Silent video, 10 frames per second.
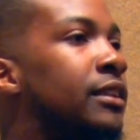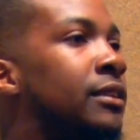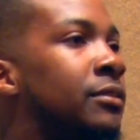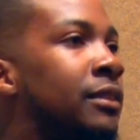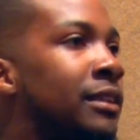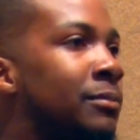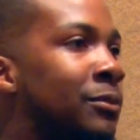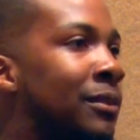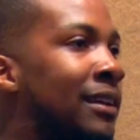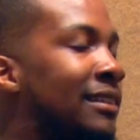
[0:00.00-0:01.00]
She raised me
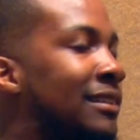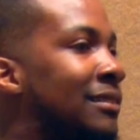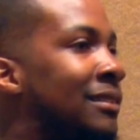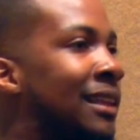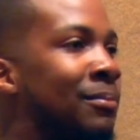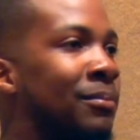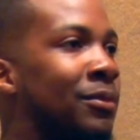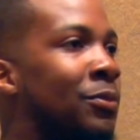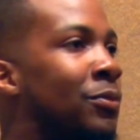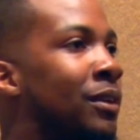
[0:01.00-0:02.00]
right. She was like
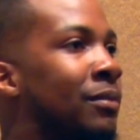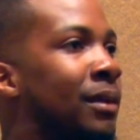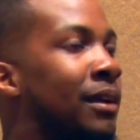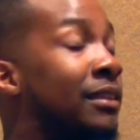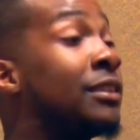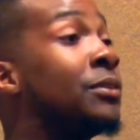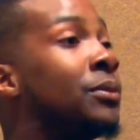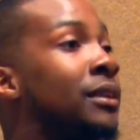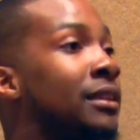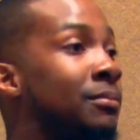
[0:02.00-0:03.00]
one of my, she
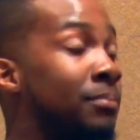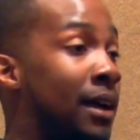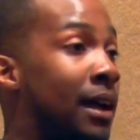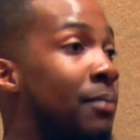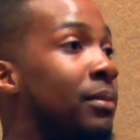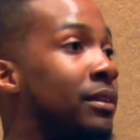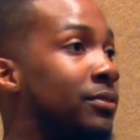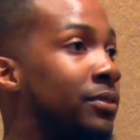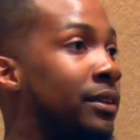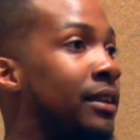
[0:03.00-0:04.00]
was my best
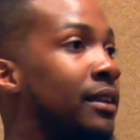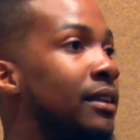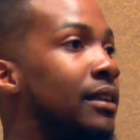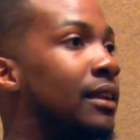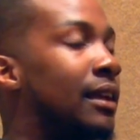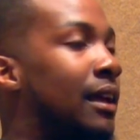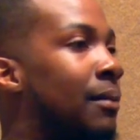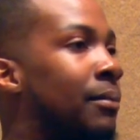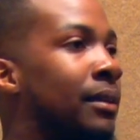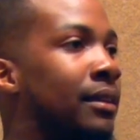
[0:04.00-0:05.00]
friend. I
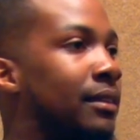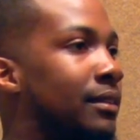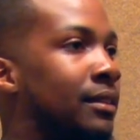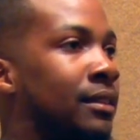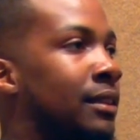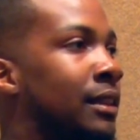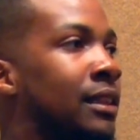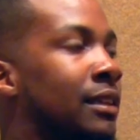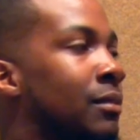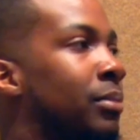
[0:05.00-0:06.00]
mean,
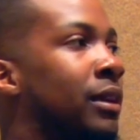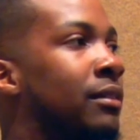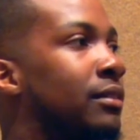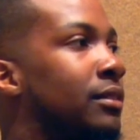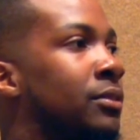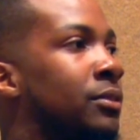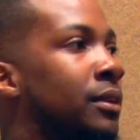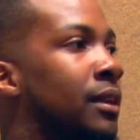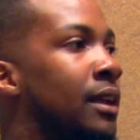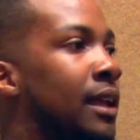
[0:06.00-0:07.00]
nothing compares to it.
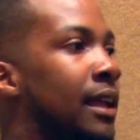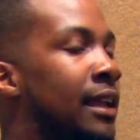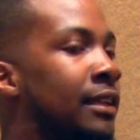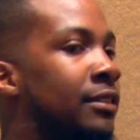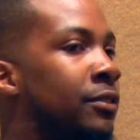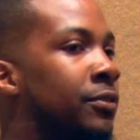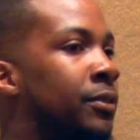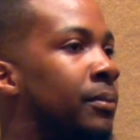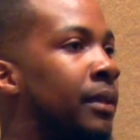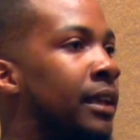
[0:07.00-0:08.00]
And so
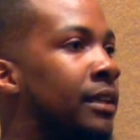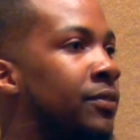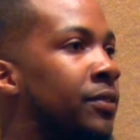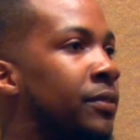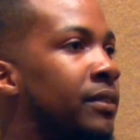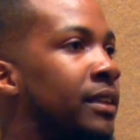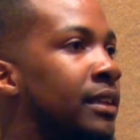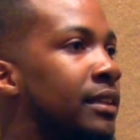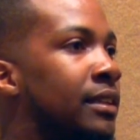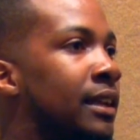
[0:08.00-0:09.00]
from the age
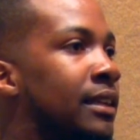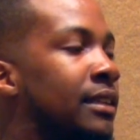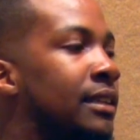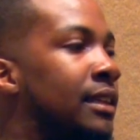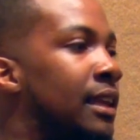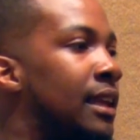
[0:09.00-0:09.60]
fifteen to nineteen,